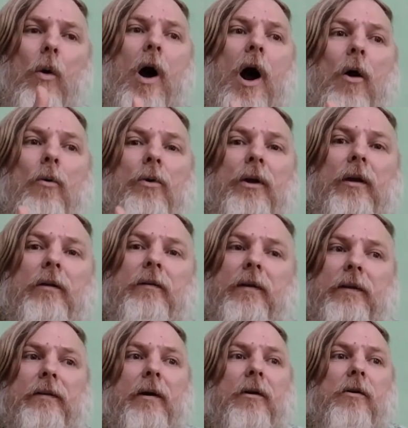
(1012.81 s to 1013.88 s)
how
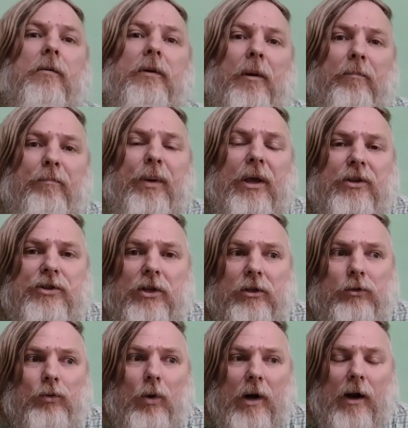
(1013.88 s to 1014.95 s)
the
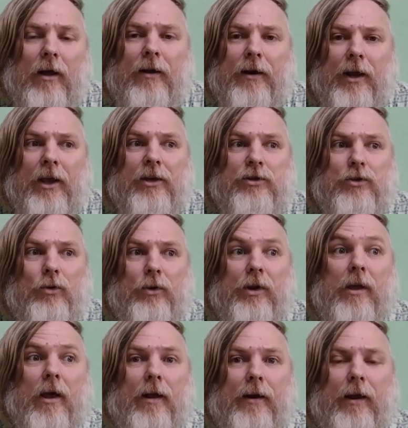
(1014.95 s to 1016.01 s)
pictures will arrange or
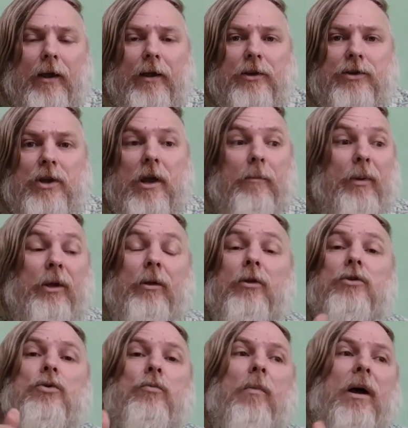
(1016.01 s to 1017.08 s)
rearrange,
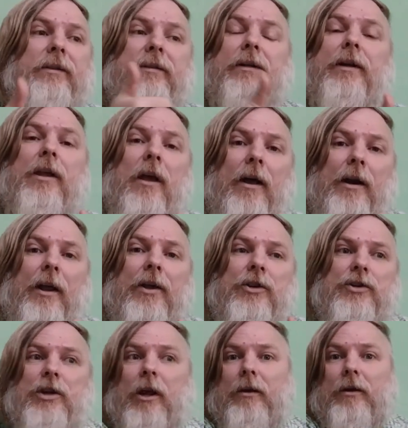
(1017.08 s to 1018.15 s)
because you must
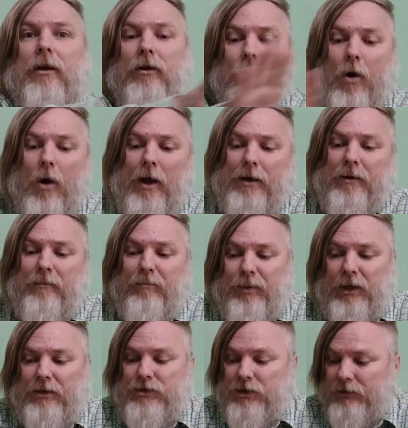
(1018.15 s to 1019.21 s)
rearrange them in a coherent
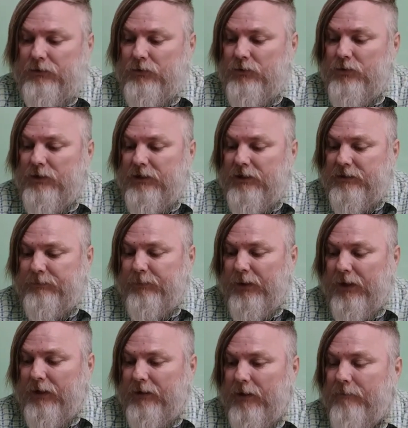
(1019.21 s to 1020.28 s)
picture to
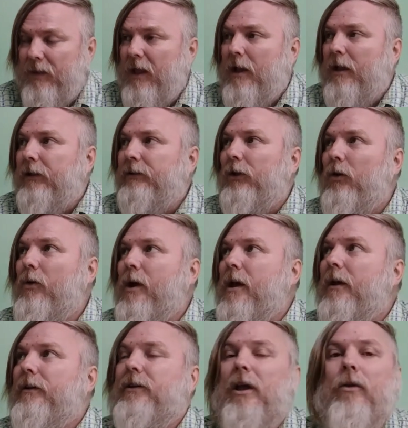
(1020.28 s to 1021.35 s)
display them. So
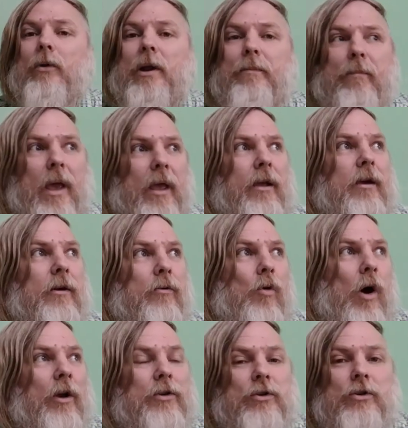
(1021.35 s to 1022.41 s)
they will make a
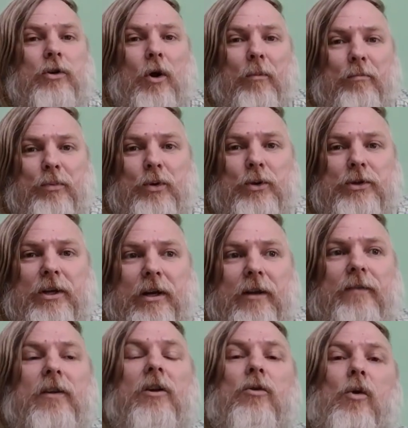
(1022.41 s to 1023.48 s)
quantum computer
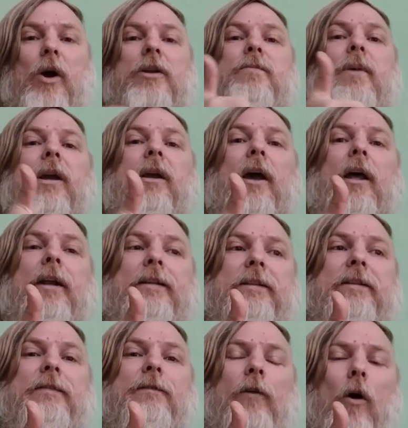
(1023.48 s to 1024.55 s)
if the quantum mechanics is